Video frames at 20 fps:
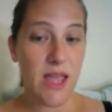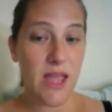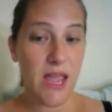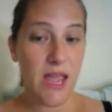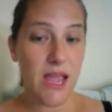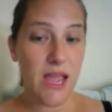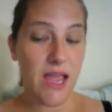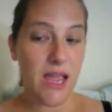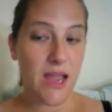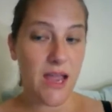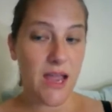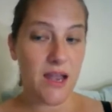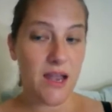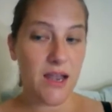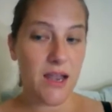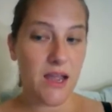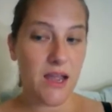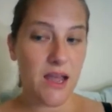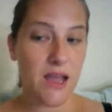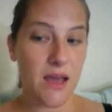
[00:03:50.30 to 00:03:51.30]
And
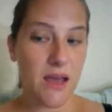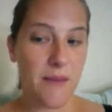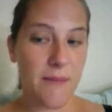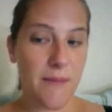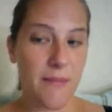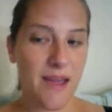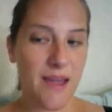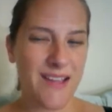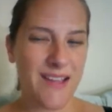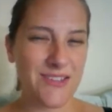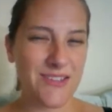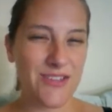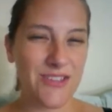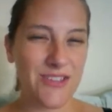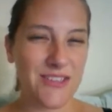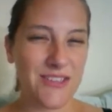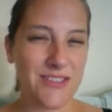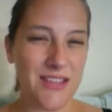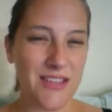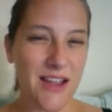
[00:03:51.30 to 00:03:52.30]
I actually
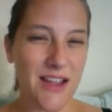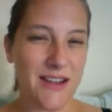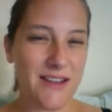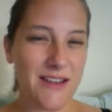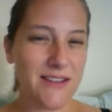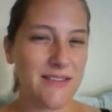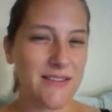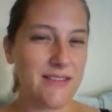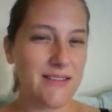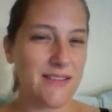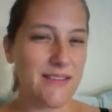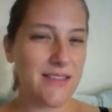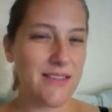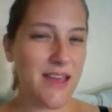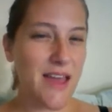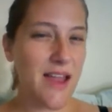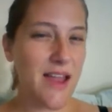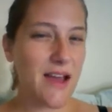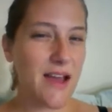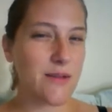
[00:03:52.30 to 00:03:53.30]
decided
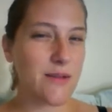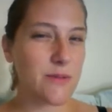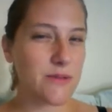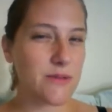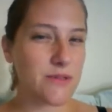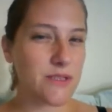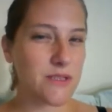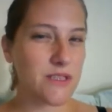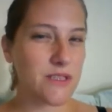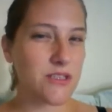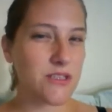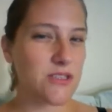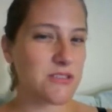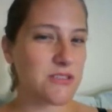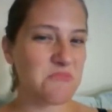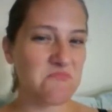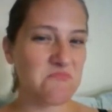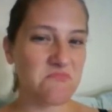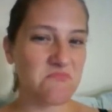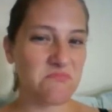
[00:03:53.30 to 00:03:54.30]
that I was going to just